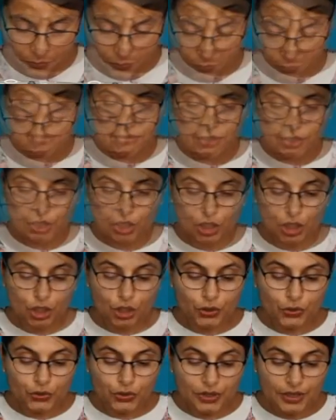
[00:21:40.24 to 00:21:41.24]
and then
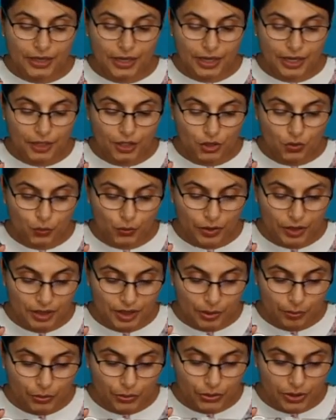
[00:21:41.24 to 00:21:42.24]
close the edge with a
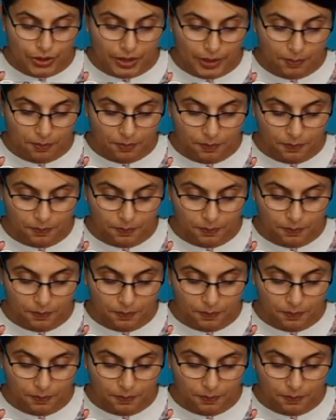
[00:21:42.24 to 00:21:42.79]
double seam.